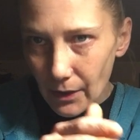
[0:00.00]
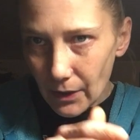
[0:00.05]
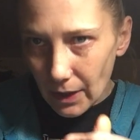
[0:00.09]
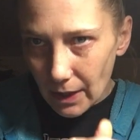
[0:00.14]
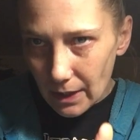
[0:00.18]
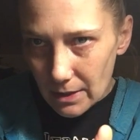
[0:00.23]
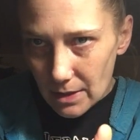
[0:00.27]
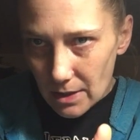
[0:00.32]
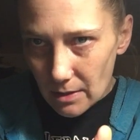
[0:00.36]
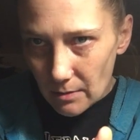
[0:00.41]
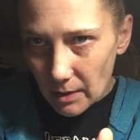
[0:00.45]
it
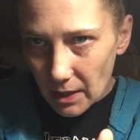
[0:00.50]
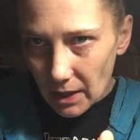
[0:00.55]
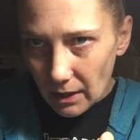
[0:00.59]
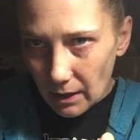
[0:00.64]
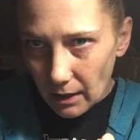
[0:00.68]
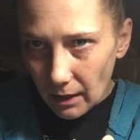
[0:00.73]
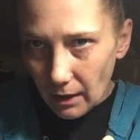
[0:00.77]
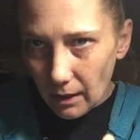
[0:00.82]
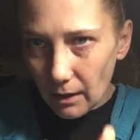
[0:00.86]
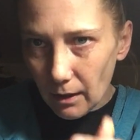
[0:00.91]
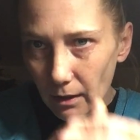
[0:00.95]
needs to be
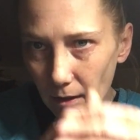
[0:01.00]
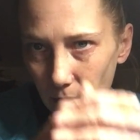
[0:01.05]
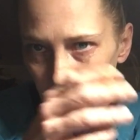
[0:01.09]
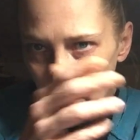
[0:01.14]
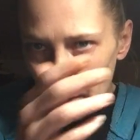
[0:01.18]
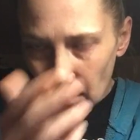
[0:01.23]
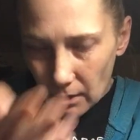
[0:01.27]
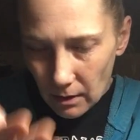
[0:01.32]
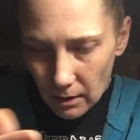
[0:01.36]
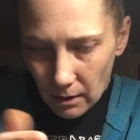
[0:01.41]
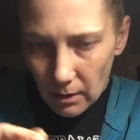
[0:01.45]
cut,
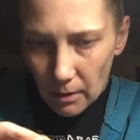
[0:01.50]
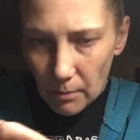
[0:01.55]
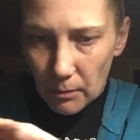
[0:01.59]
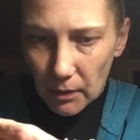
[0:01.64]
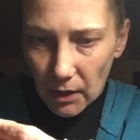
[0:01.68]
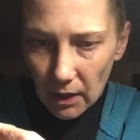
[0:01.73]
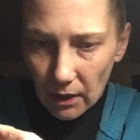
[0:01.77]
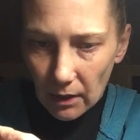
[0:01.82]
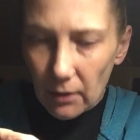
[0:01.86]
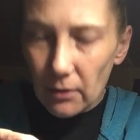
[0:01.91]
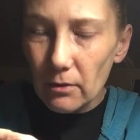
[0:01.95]

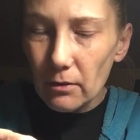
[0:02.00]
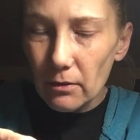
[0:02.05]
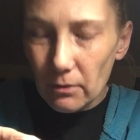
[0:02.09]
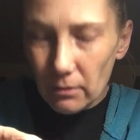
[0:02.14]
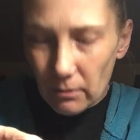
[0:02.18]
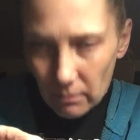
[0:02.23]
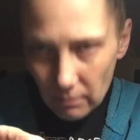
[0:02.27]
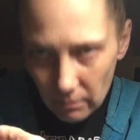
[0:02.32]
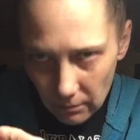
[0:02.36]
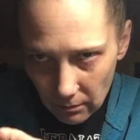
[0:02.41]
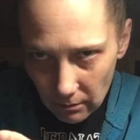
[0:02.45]
but
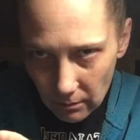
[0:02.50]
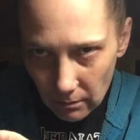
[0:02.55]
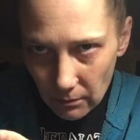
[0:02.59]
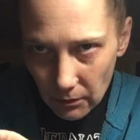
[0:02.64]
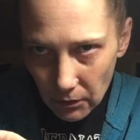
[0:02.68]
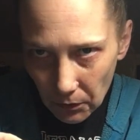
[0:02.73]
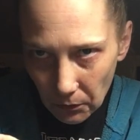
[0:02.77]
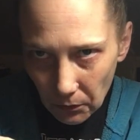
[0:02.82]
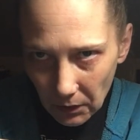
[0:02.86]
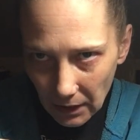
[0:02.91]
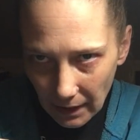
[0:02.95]

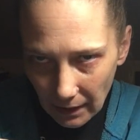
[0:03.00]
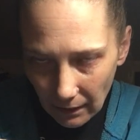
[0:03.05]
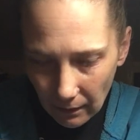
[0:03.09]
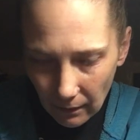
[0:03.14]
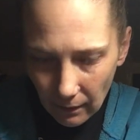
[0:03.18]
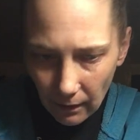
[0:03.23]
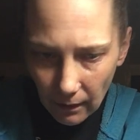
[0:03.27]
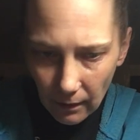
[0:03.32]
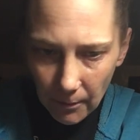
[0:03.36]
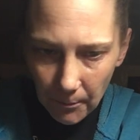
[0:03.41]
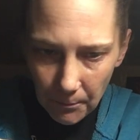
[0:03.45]
you will get
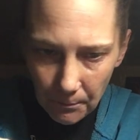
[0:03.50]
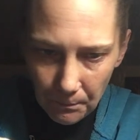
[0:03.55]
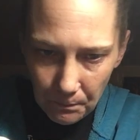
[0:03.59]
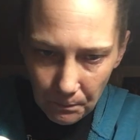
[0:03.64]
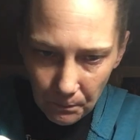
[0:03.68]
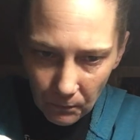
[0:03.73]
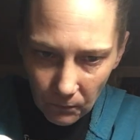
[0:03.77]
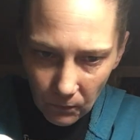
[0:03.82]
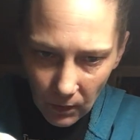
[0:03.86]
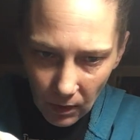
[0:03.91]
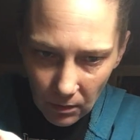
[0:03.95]
there.
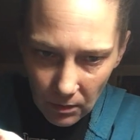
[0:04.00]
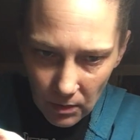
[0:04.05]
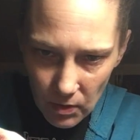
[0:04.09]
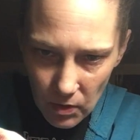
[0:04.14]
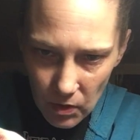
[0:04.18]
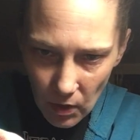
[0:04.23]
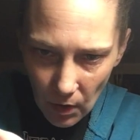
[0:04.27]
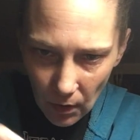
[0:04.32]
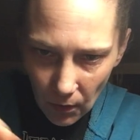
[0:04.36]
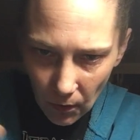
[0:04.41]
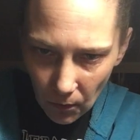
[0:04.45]

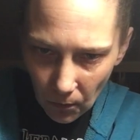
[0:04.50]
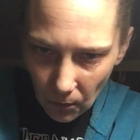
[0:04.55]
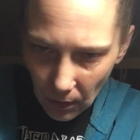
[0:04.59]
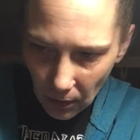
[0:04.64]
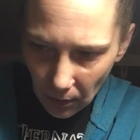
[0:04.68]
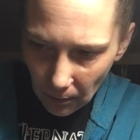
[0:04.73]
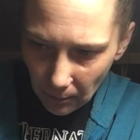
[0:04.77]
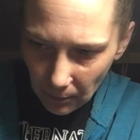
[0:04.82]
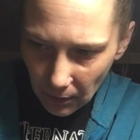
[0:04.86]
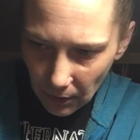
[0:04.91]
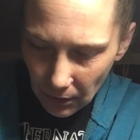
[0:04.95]
So what
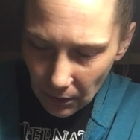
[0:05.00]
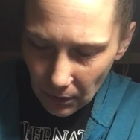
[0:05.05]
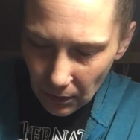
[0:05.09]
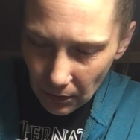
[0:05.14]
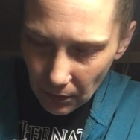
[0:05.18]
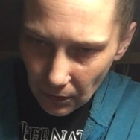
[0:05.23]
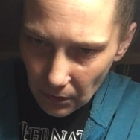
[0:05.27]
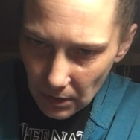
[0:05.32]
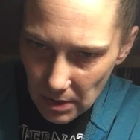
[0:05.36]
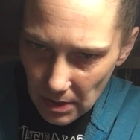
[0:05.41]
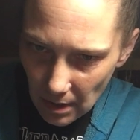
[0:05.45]
I'm going to
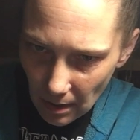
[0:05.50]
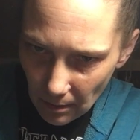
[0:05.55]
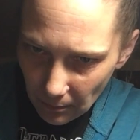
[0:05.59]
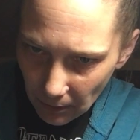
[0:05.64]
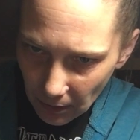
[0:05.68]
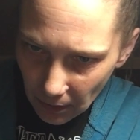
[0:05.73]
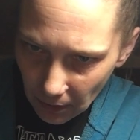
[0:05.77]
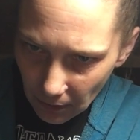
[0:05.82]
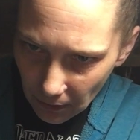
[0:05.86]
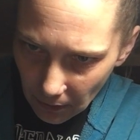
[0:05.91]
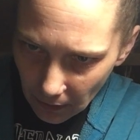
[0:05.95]
do is I'm
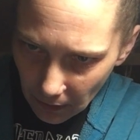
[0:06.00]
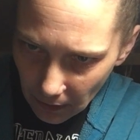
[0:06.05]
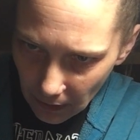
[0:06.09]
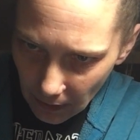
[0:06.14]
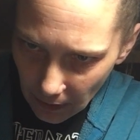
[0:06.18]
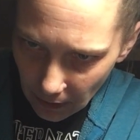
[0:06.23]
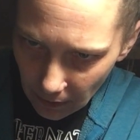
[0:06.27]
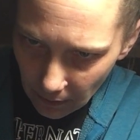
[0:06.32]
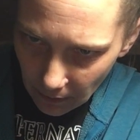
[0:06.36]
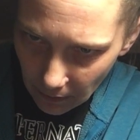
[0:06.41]
going to go ahead